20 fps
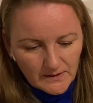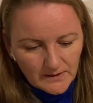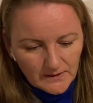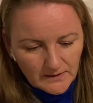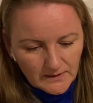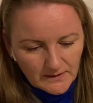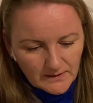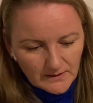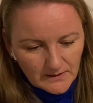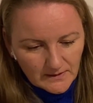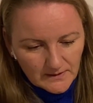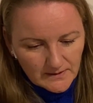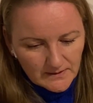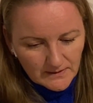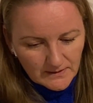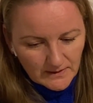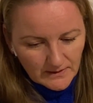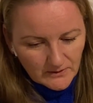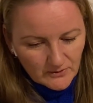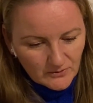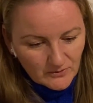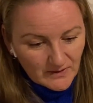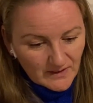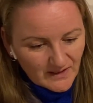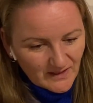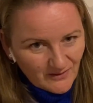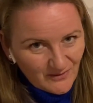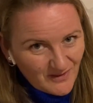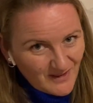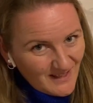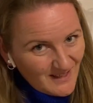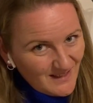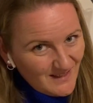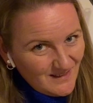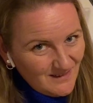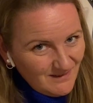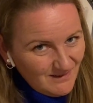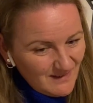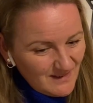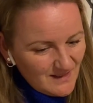needles, and I don't have that.
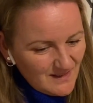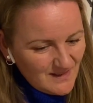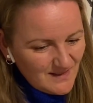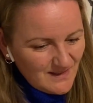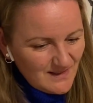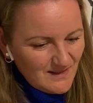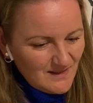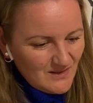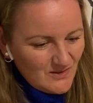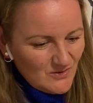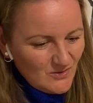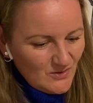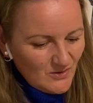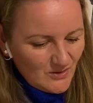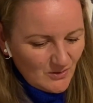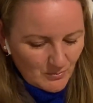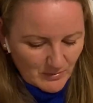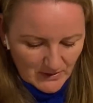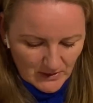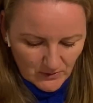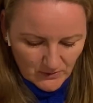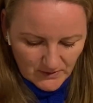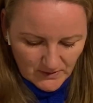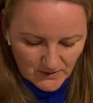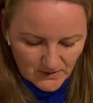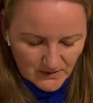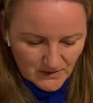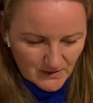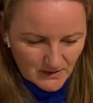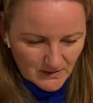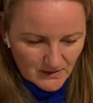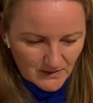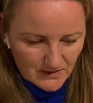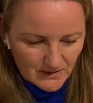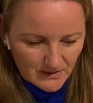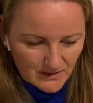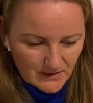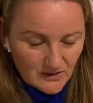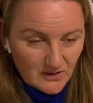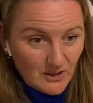As I talk about, it's not
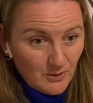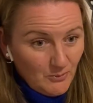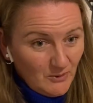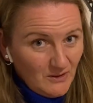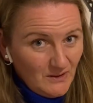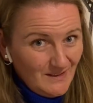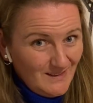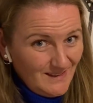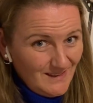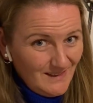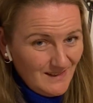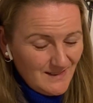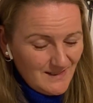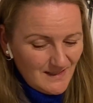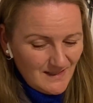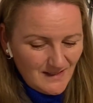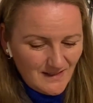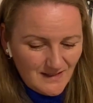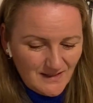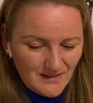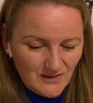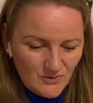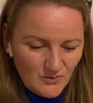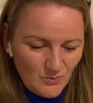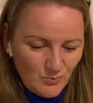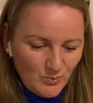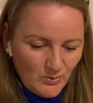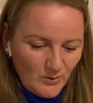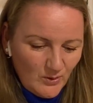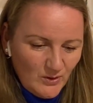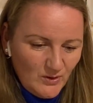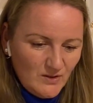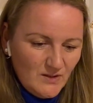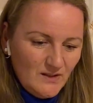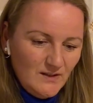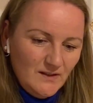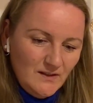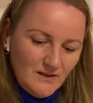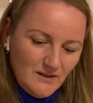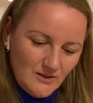a common needle size,
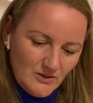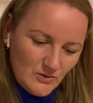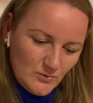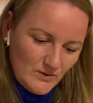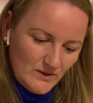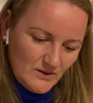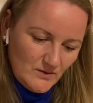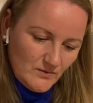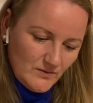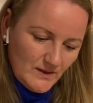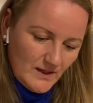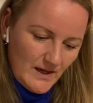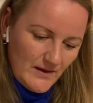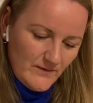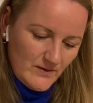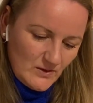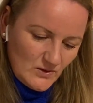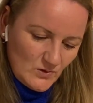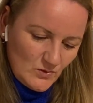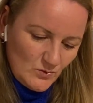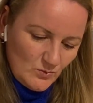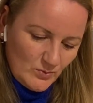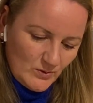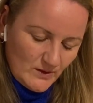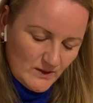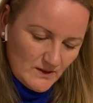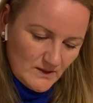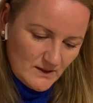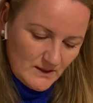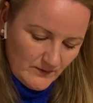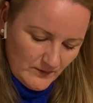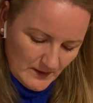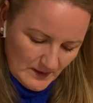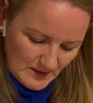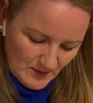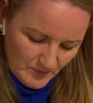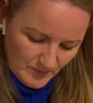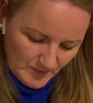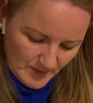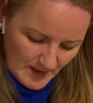2.25 and
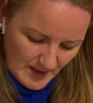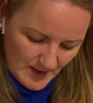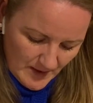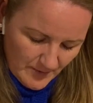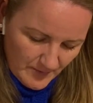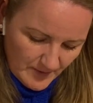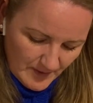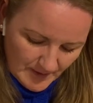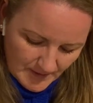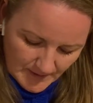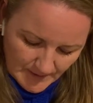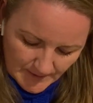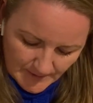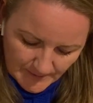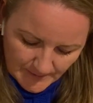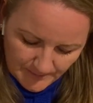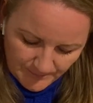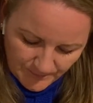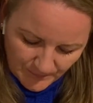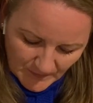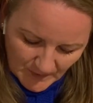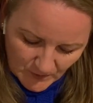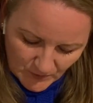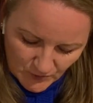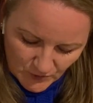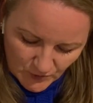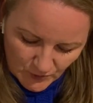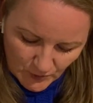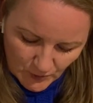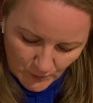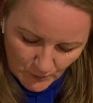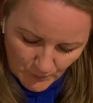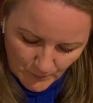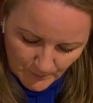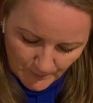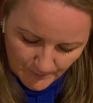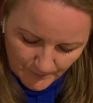2.75. So